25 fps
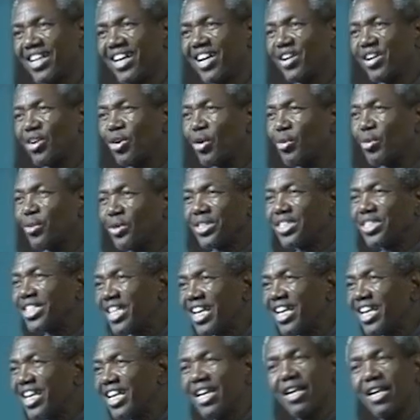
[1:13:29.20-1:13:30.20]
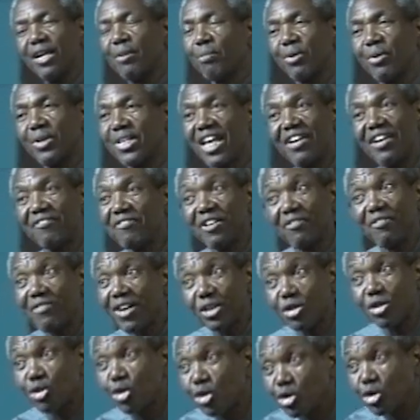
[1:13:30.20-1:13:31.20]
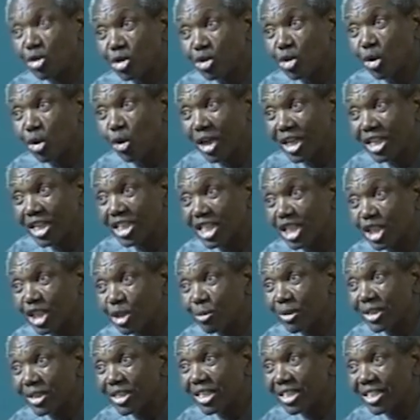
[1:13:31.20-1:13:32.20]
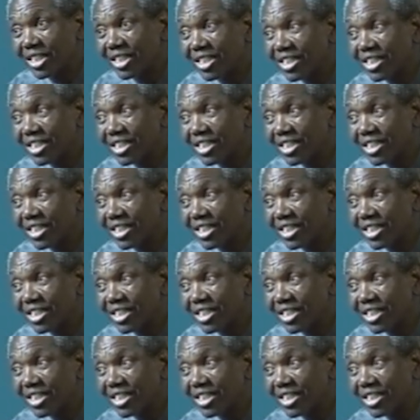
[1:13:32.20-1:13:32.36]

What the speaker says: God will say, but I've never told you to lead this meeting.